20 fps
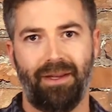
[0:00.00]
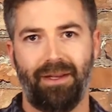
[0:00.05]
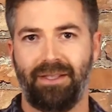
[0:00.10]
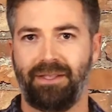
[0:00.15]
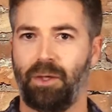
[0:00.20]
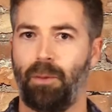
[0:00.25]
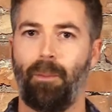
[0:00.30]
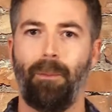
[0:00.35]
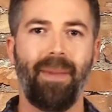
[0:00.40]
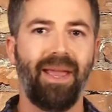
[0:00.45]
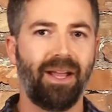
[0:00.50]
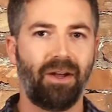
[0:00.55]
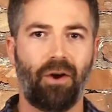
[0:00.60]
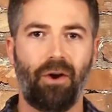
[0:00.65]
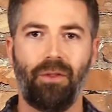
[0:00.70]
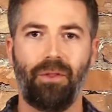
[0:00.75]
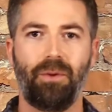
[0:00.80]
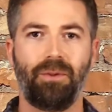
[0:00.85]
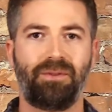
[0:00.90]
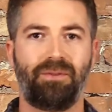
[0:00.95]
So make
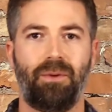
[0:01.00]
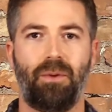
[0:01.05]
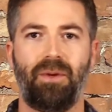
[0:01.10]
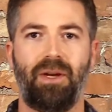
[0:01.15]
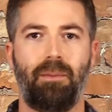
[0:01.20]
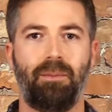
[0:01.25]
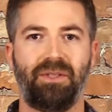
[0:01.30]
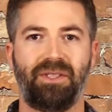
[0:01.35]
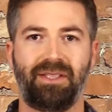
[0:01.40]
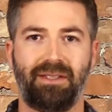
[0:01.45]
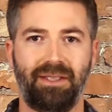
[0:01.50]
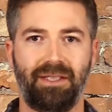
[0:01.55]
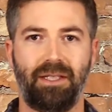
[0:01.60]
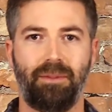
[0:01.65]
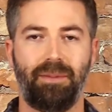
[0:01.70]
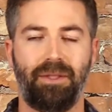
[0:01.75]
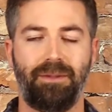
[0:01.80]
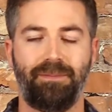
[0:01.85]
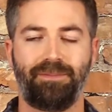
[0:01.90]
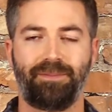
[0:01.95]
all those phone numbers
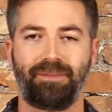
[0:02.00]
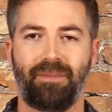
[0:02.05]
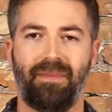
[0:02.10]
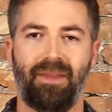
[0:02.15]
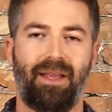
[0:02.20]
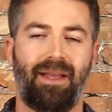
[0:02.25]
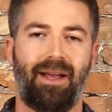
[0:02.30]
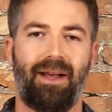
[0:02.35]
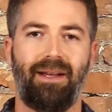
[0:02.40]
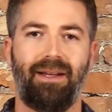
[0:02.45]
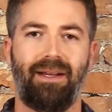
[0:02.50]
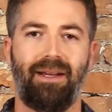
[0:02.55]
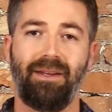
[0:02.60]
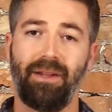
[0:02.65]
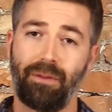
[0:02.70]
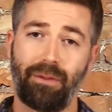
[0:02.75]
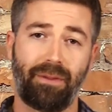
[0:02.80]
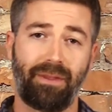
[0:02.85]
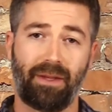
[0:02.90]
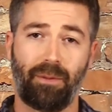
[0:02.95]
clickable.
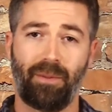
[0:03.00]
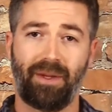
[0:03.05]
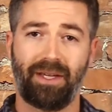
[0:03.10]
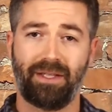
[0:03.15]
Another thing we